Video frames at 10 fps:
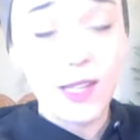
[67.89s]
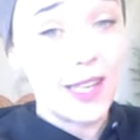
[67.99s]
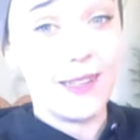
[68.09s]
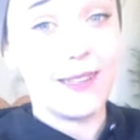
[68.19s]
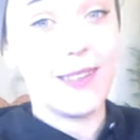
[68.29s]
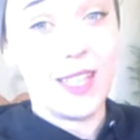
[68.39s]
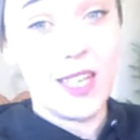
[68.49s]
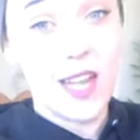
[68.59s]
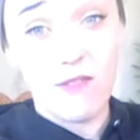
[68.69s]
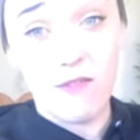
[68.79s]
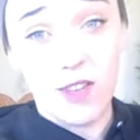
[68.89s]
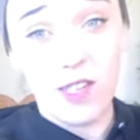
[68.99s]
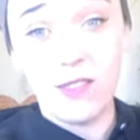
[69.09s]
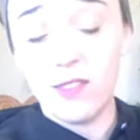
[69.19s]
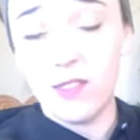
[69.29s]
and he'd have
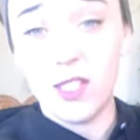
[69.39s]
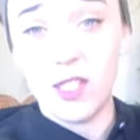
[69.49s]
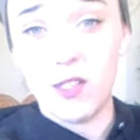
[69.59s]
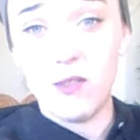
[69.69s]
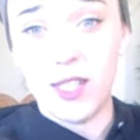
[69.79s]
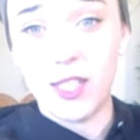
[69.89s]
fun, like